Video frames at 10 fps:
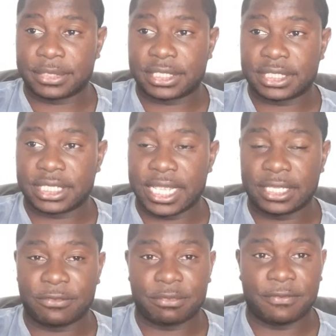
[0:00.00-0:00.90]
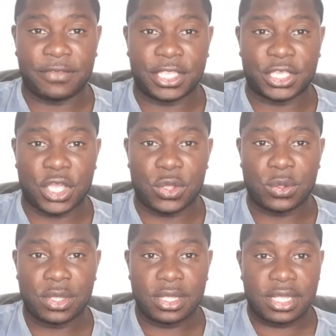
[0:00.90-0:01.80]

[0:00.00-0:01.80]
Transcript: this is the end of the video.